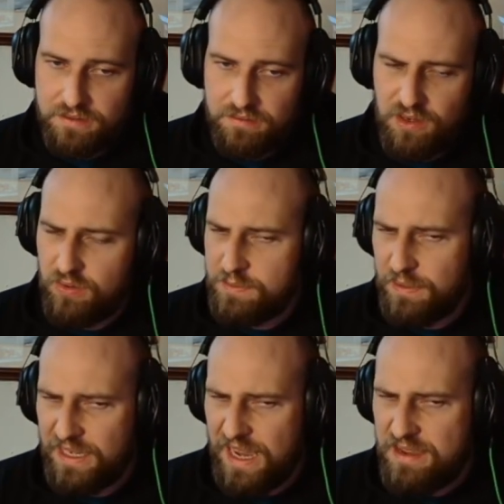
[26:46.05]
No, it's
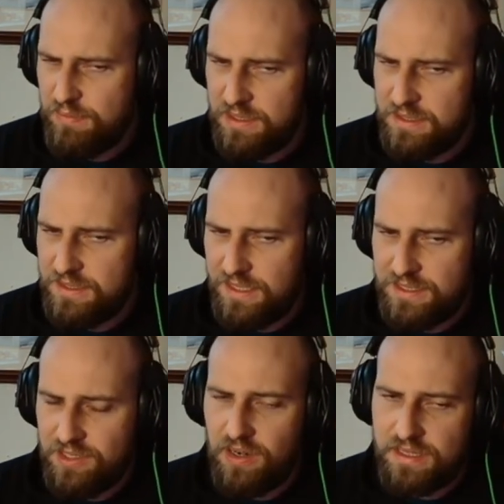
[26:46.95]
been like 8 months since I
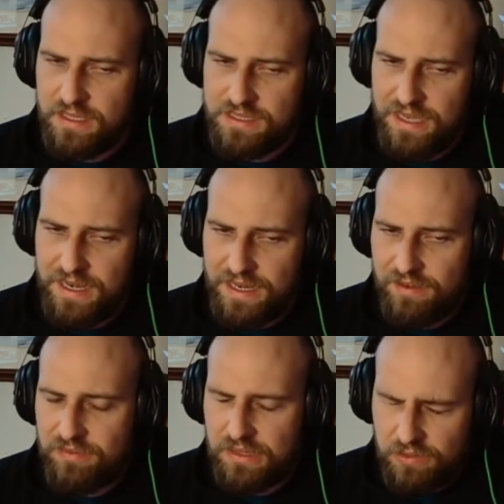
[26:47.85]
started this, and I
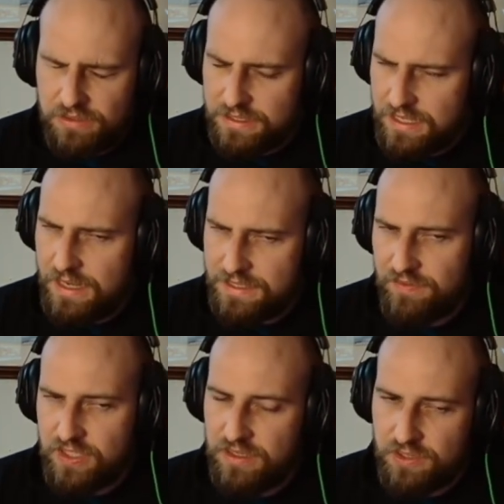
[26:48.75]
have literally stayed at
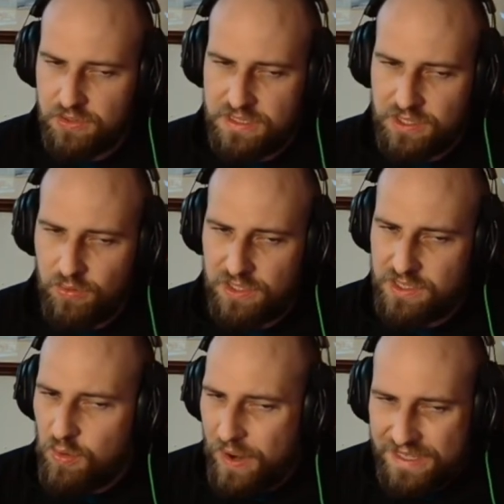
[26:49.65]
1700. So there's
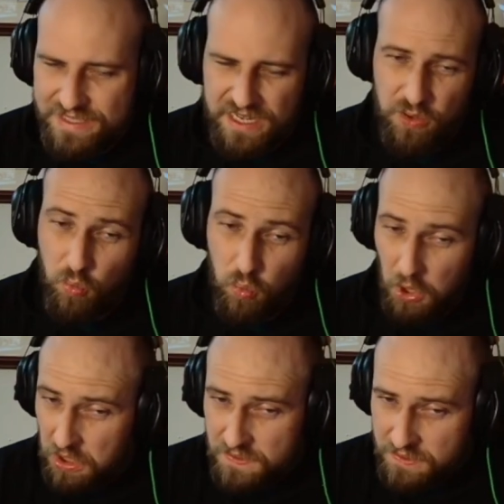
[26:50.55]
no way it's getting
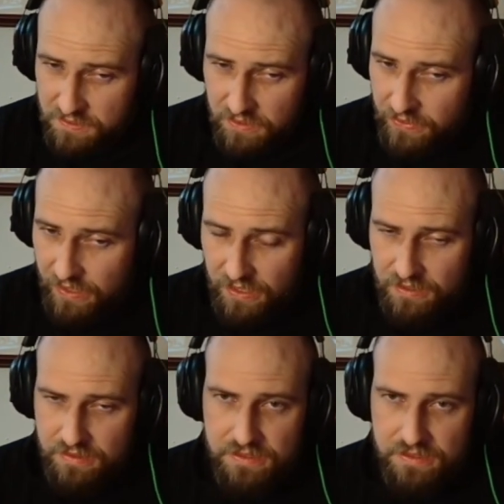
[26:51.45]
worse. Okay.